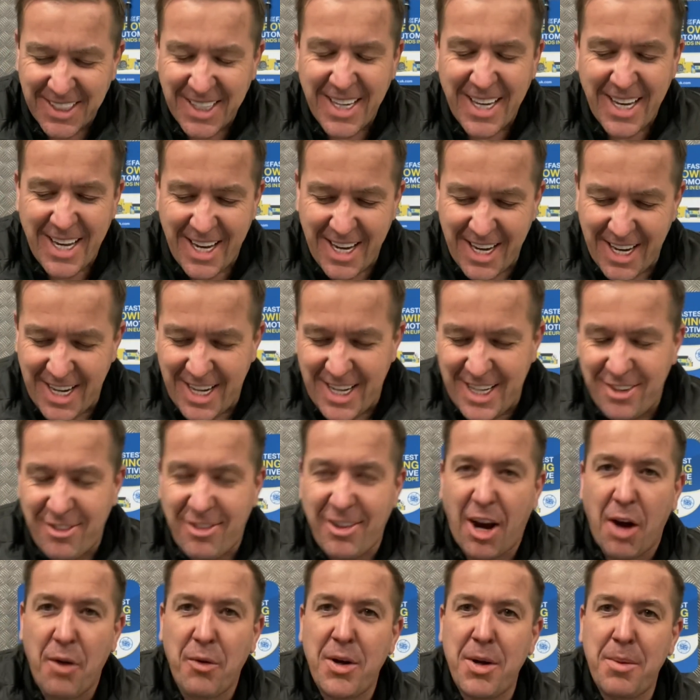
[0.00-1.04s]
it is
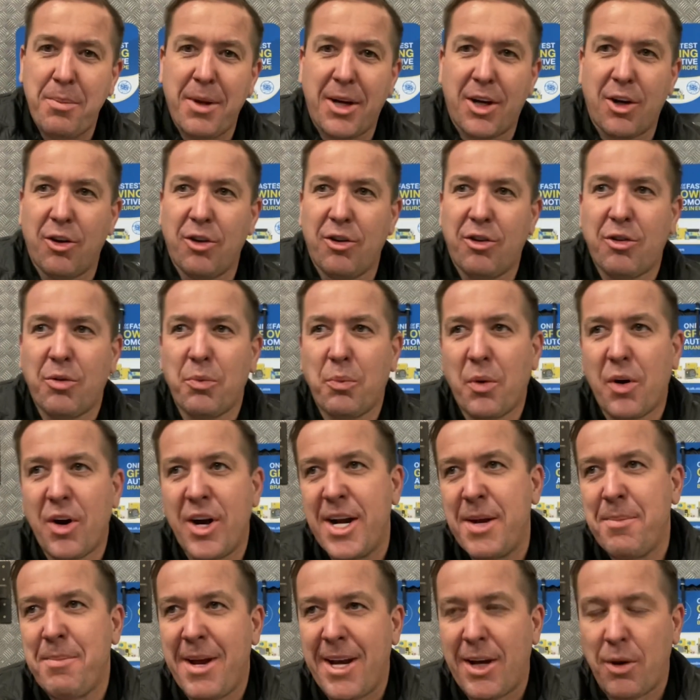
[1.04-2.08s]
only because we're in
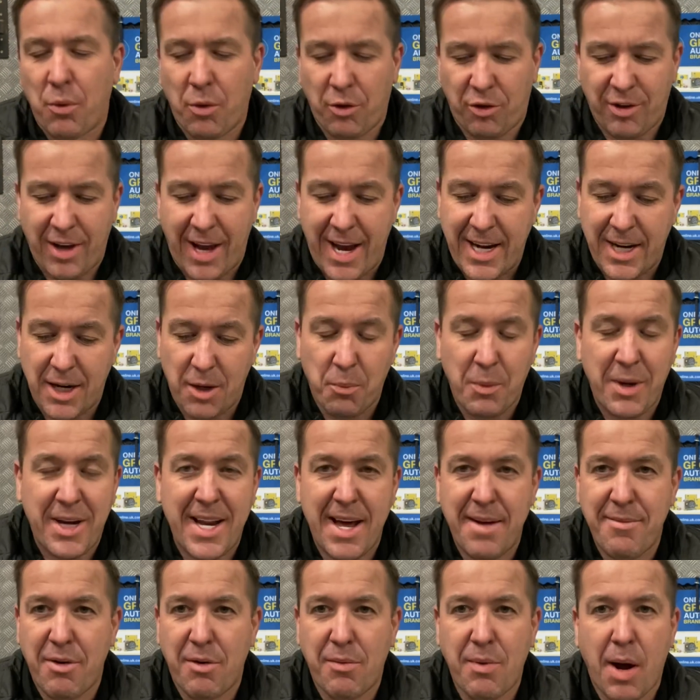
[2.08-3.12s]
the middle of something and we
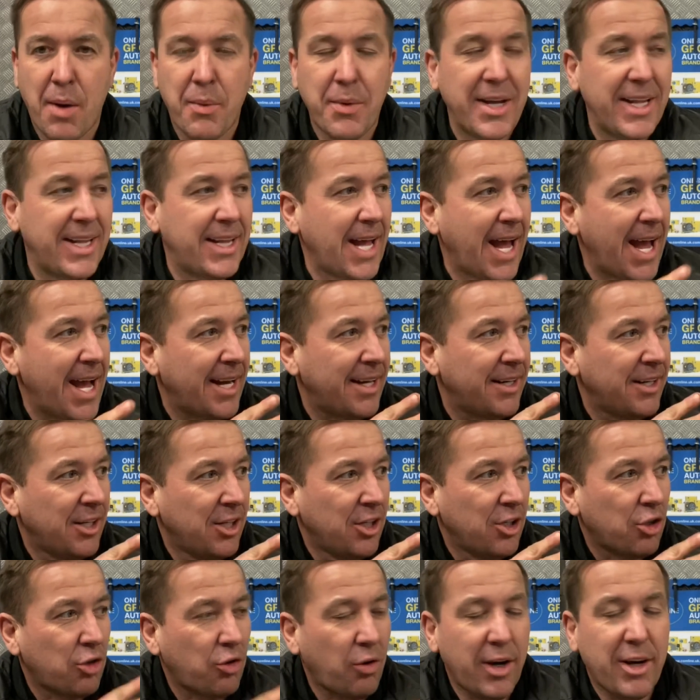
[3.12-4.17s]
never wrote it down.
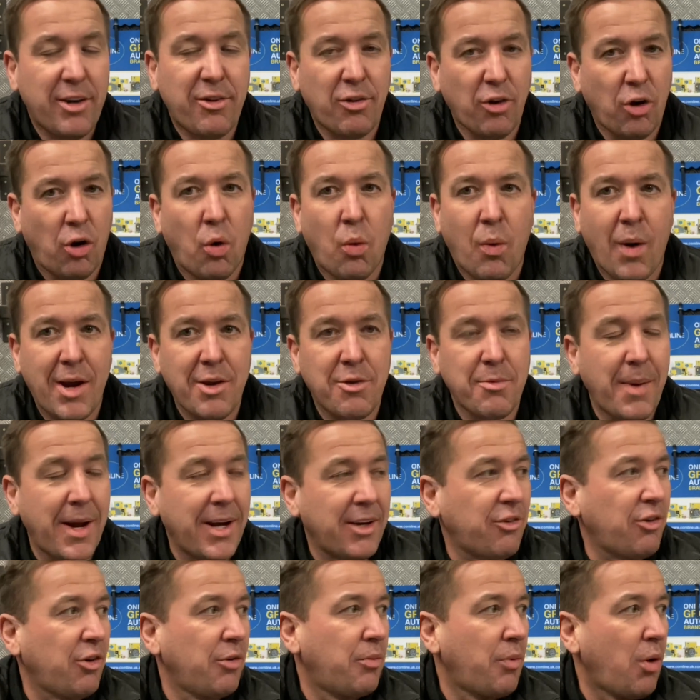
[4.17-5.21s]
Chris always
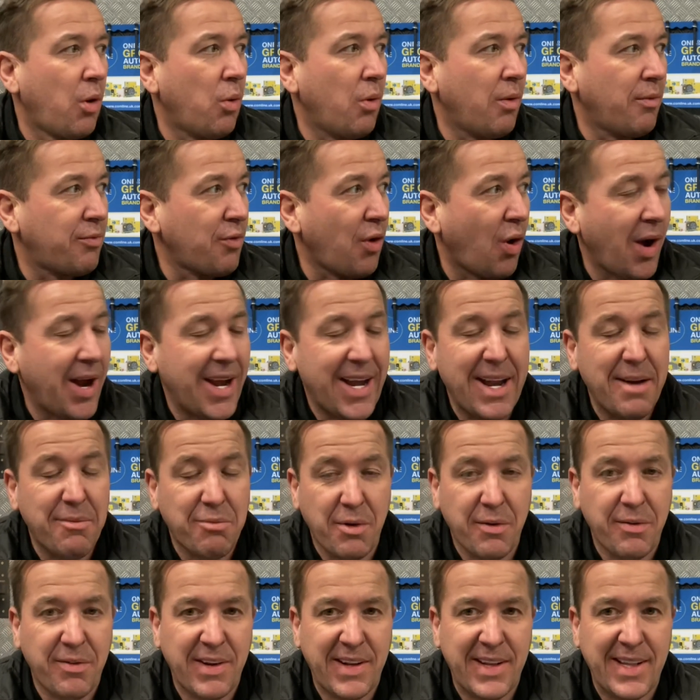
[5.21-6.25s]
makes a rule of writing
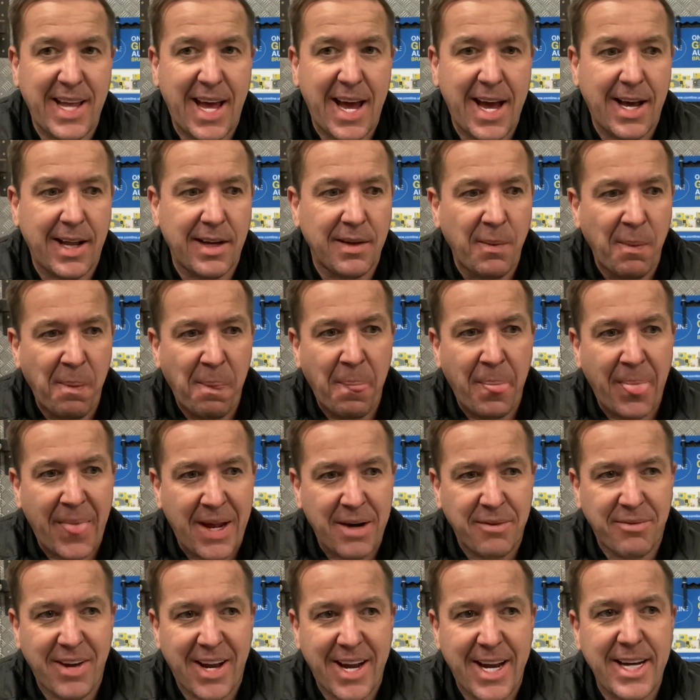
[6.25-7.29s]
everything down
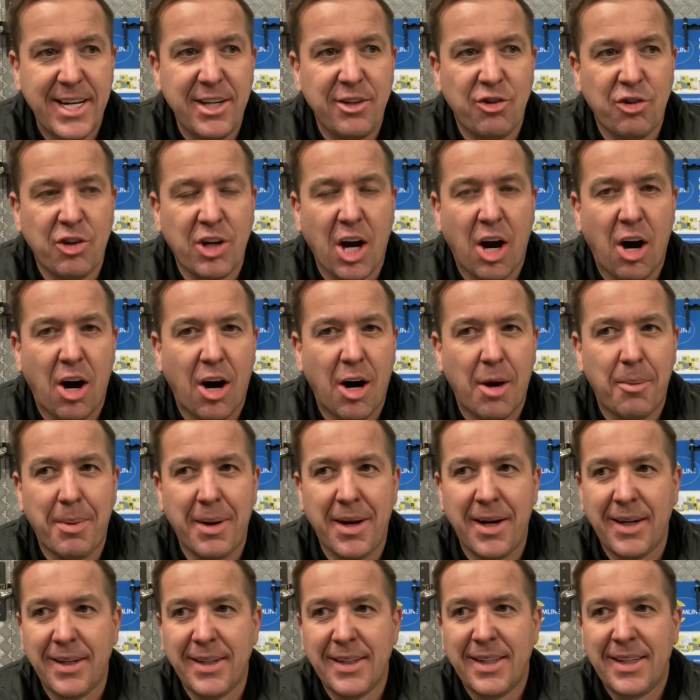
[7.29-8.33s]
for each car,
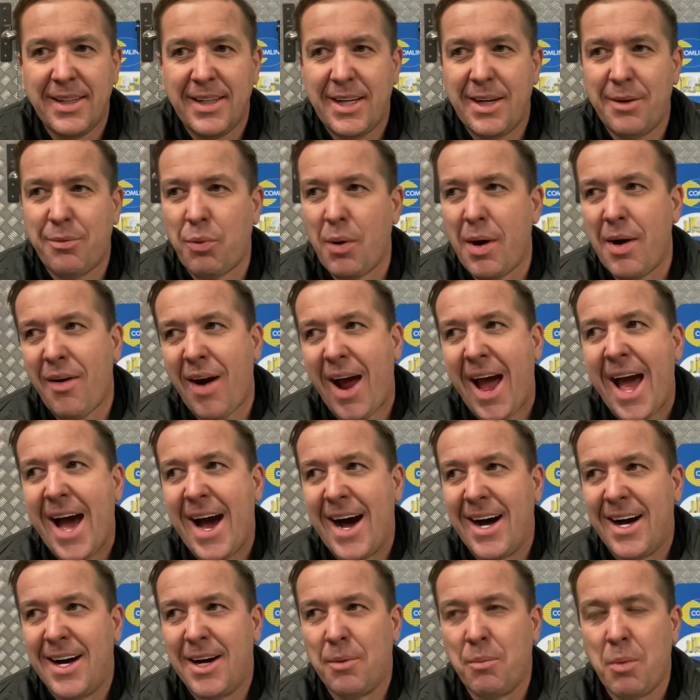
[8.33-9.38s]
but if we're
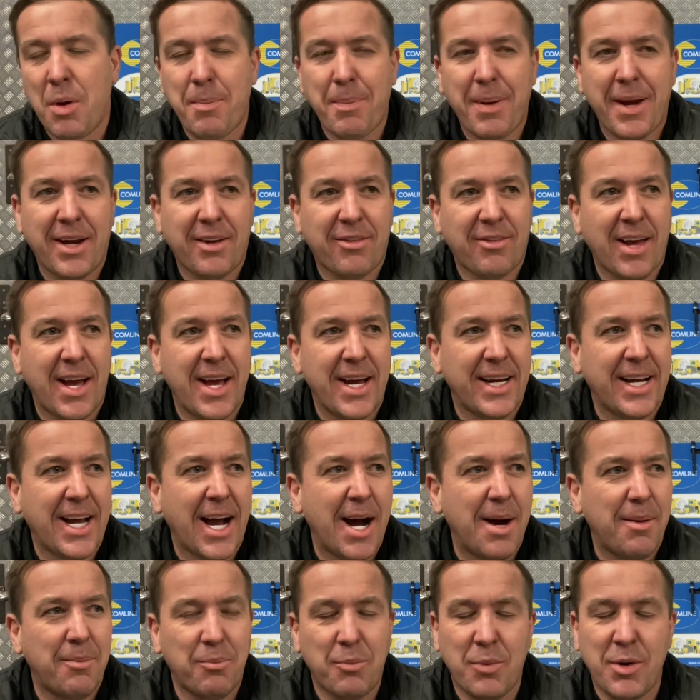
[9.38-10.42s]
out and we pick something
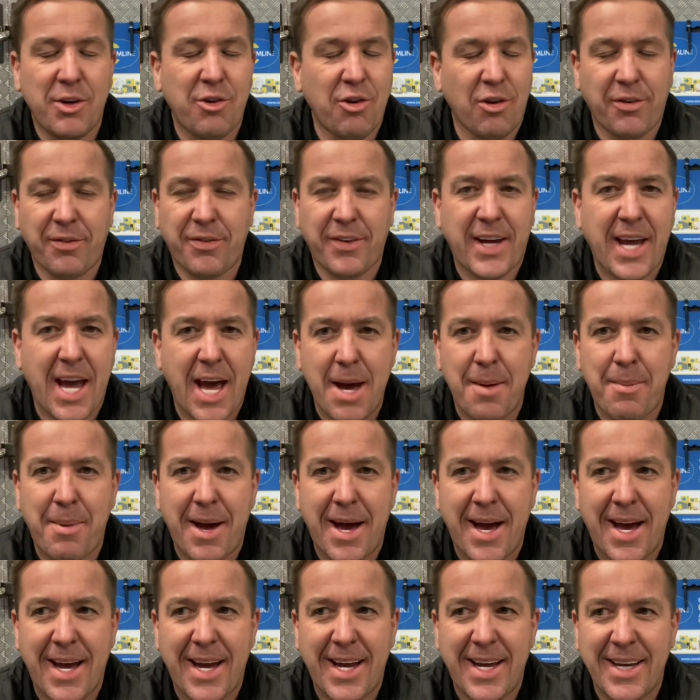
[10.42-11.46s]
up and we just forget
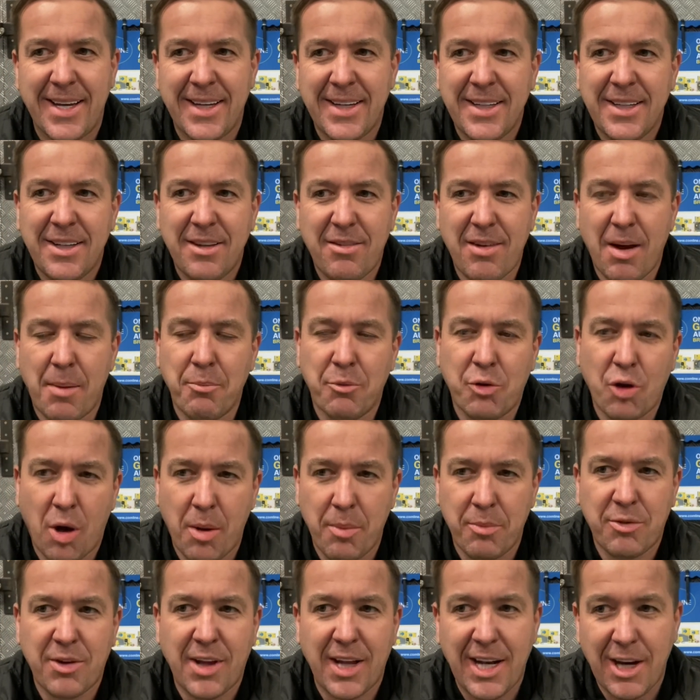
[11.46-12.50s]
about it,
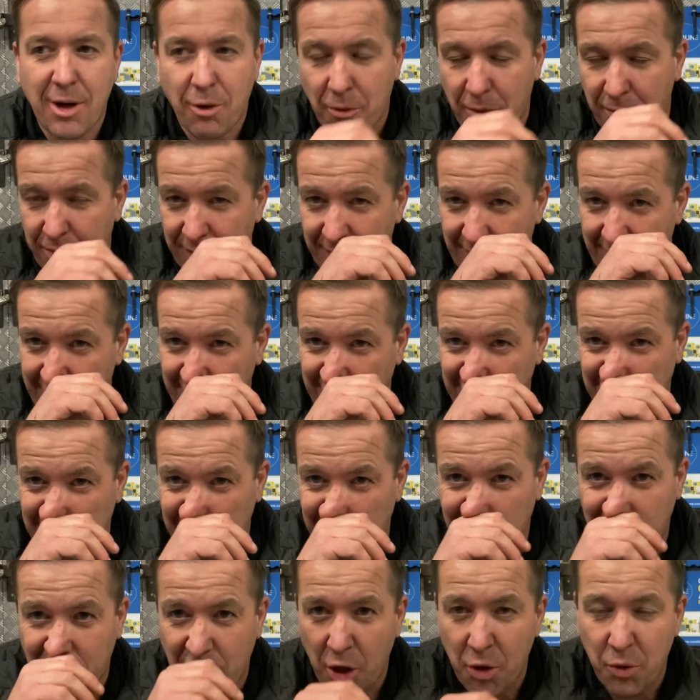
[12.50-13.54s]
sometimes the little things
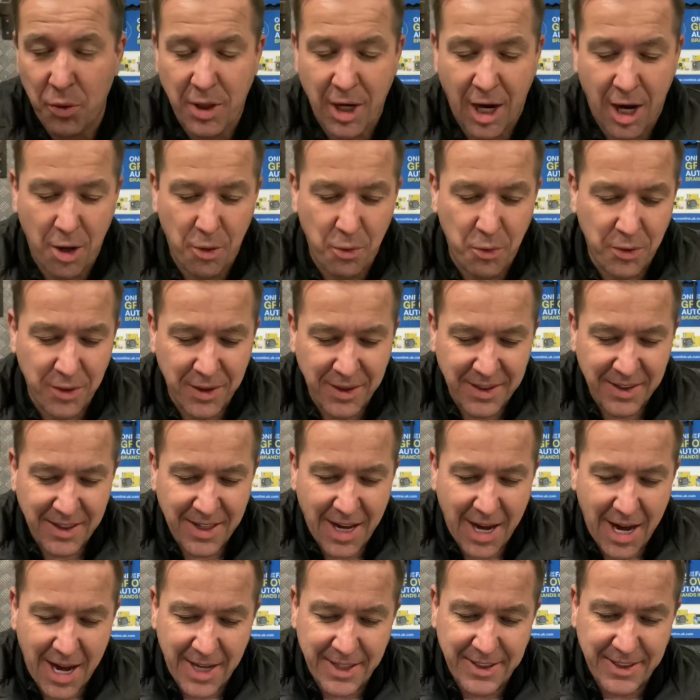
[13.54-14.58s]
do go
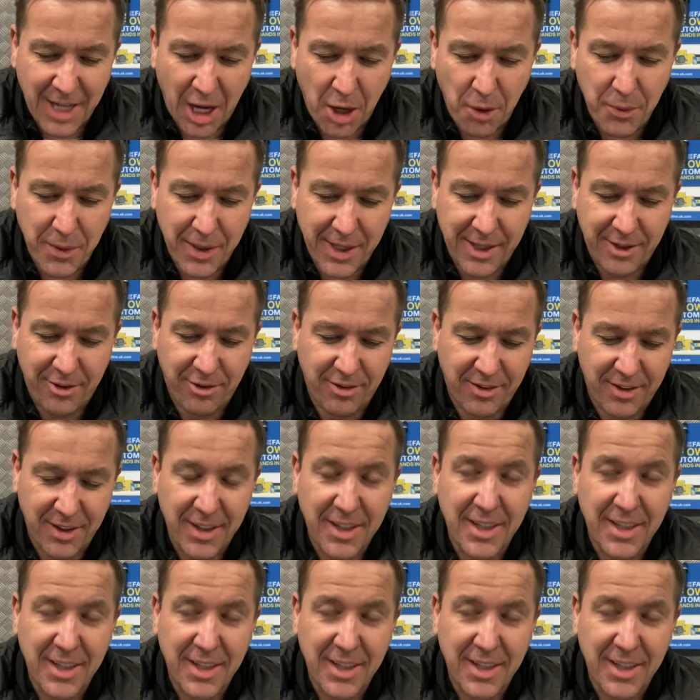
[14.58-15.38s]
unnoticed.